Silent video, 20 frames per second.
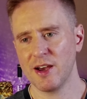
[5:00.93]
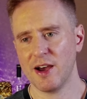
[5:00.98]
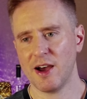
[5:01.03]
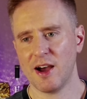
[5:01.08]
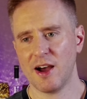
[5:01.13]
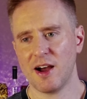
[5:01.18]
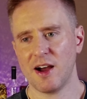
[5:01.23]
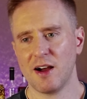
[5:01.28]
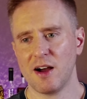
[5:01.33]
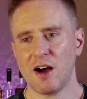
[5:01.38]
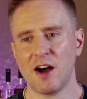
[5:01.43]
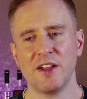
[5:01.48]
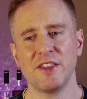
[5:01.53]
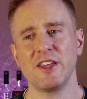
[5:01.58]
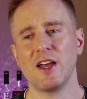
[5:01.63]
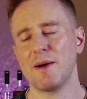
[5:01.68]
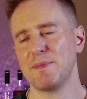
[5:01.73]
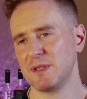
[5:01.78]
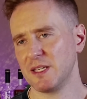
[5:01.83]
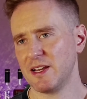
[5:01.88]
Uh, on
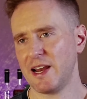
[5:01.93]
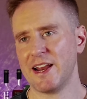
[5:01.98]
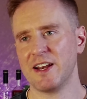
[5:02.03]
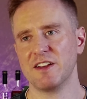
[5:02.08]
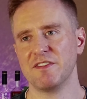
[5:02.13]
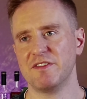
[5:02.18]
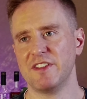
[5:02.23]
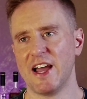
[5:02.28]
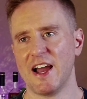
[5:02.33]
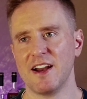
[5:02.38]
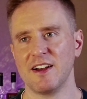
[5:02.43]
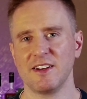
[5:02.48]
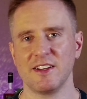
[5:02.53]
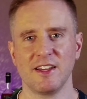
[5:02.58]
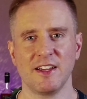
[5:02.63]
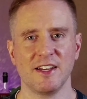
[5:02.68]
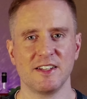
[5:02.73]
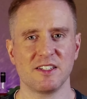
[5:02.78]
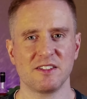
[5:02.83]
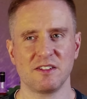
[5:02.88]
the opposite end of that,
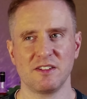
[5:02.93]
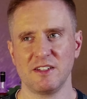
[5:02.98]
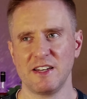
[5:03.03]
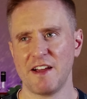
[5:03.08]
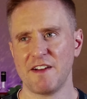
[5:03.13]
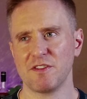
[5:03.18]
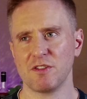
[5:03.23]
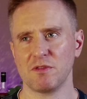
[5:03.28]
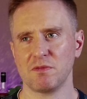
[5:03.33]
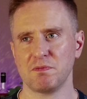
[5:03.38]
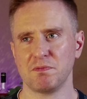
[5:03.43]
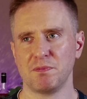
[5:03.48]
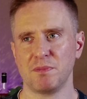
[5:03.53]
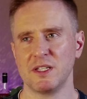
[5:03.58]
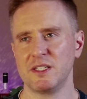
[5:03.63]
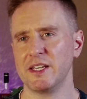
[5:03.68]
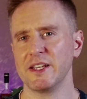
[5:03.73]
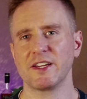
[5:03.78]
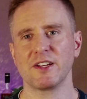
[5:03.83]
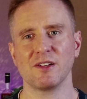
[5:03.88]
it's never
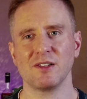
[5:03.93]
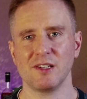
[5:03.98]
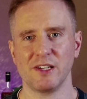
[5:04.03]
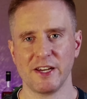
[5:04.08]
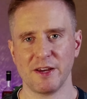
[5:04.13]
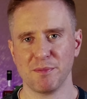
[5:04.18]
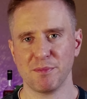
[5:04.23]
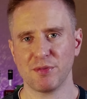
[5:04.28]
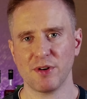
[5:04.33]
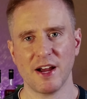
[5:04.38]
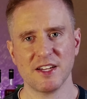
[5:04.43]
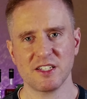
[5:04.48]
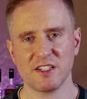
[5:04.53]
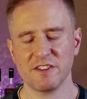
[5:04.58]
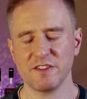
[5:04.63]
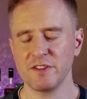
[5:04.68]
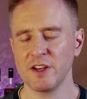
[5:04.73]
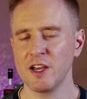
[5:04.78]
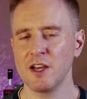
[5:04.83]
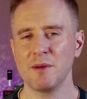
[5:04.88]
particularly
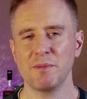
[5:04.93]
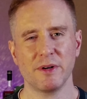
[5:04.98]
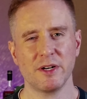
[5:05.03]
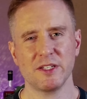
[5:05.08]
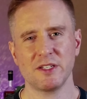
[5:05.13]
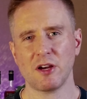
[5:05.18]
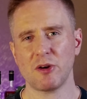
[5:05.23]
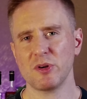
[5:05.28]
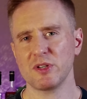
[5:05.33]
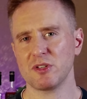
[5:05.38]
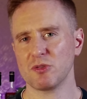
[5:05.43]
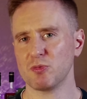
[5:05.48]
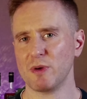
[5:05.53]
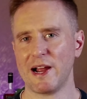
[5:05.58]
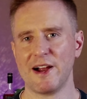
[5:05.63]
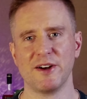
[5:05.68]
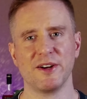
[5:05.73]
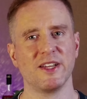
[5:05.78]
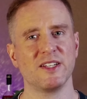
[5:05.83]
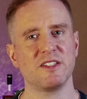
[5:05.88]
impressive, but it's always
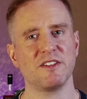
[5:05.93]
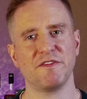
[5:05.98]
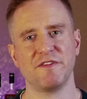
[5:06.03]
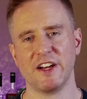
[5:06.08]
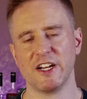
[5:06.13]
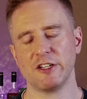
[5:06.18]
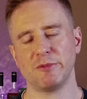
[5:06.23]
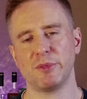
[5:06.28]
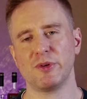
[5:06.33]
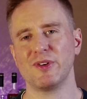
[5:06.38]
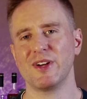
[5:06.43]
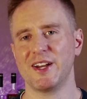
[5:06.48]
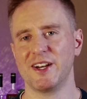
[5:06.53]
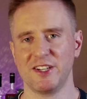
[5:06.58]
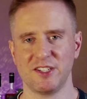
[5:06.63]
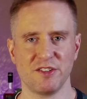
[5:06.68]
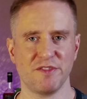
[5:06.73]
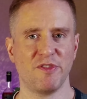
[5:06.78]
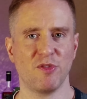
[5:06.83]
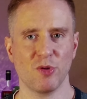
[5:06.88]
around, it's available, and
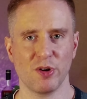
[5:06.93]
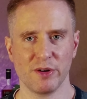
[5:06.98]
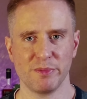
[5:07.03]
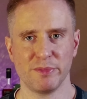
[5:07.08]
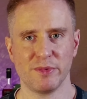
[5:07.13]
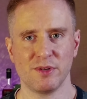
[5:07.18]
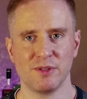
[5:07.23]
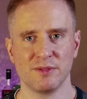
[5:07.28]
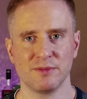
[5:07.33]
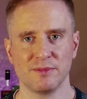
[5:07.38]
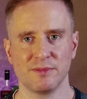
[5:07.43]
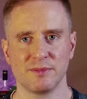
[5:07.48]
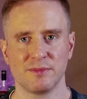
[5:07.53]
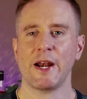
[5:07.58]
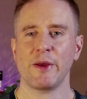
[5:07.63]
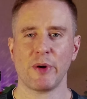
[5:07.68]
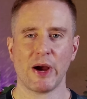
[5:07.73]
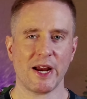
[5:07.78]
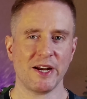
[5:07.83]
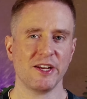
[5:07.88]
it's affordable.
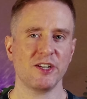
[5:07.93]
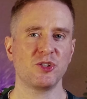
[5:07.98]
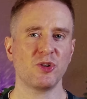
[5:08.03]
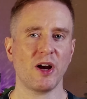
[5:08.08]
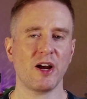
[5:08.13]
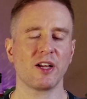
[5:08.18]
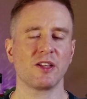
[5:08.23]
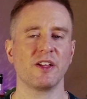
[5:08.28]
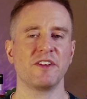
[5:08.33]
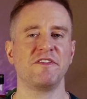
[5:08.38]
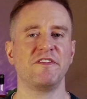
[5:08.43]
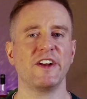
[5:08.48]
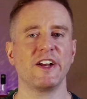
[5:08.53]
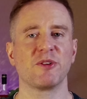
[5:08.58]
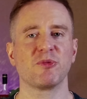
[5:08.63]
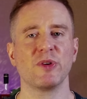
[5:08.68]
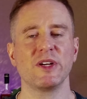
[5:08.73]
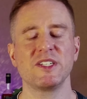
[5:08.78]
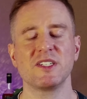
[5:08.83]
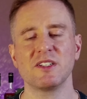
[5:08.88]
Anyway, I did try
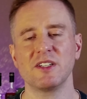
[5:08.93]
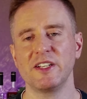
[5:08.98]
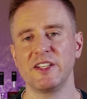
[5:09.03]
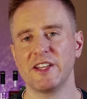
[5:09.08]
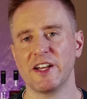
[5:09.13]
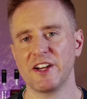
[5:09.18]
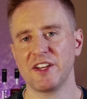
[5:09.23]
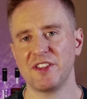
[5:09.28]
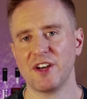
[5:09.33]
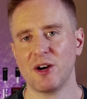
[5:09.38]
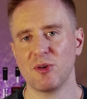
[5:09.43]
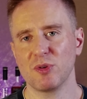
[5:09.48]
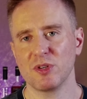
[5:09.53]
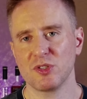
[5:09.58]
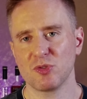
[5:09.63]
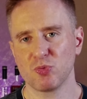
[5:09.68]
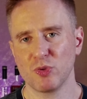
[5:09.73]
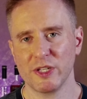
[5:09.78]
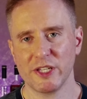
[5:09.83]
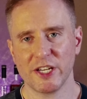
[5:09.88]
Glenfiddich recently that I thought
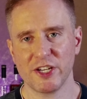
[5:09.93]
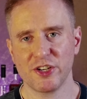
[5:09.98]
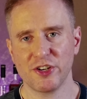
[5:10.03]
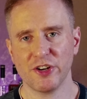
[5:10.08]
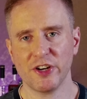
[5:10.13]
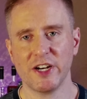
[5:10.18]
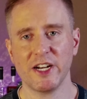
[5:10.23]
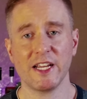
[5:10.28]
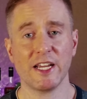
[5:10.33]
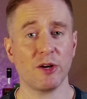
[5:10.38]
was really good.